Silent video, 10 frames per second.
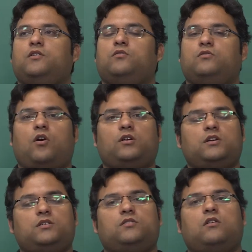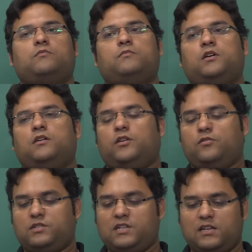daughters or
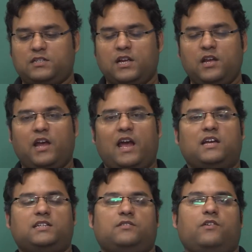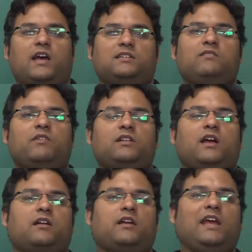sons, as and when they
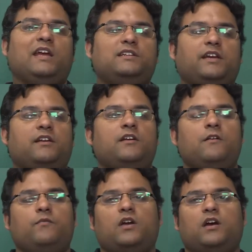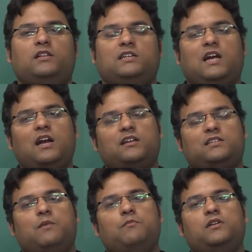are aging, they start
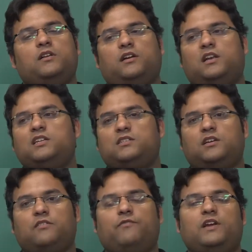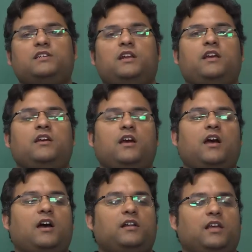resemble, at least facially,
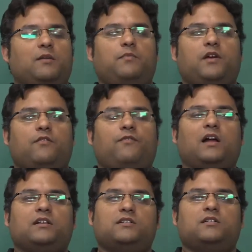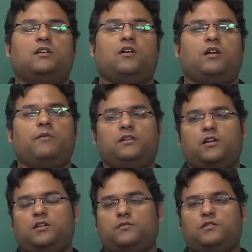their fathers a lot. I mean
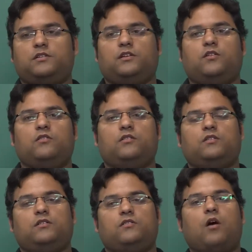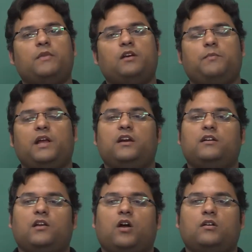the dominant parent
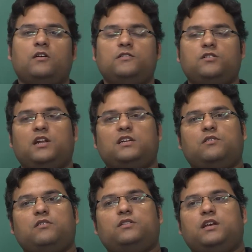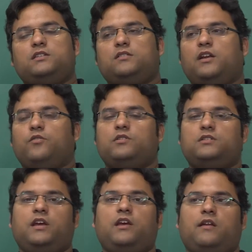a lot. So, that is one of the things that you can
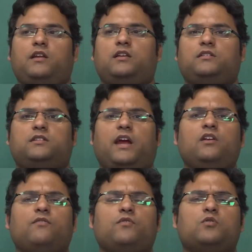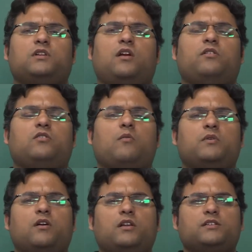say, and it kind of goes around in common
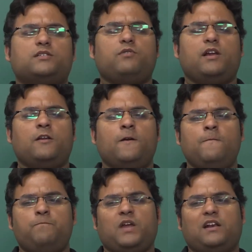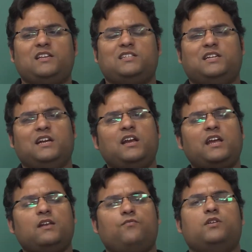knowledge as well, that these genetic
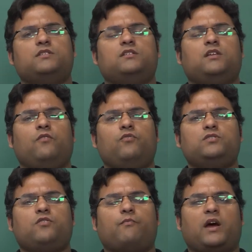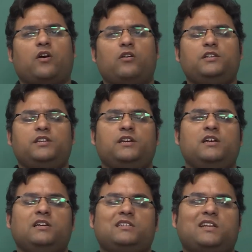influences, the influence of biology,
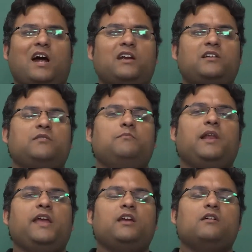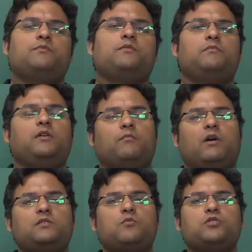start playing up
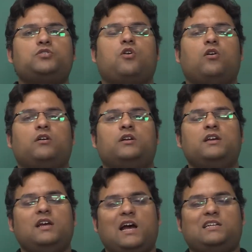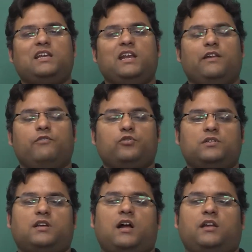much more stronger as the
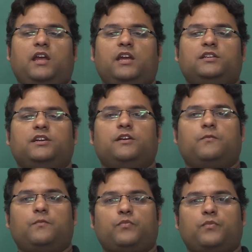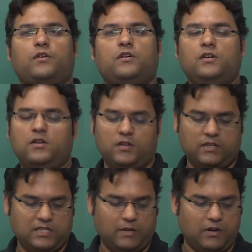individuals are aging.
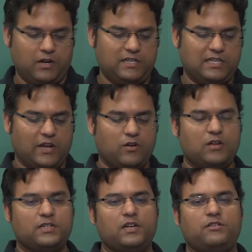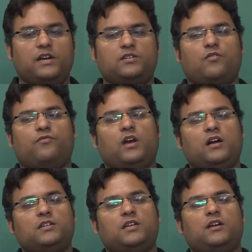Similarly, psychological traits of
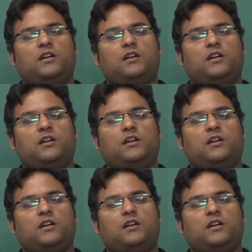younger children are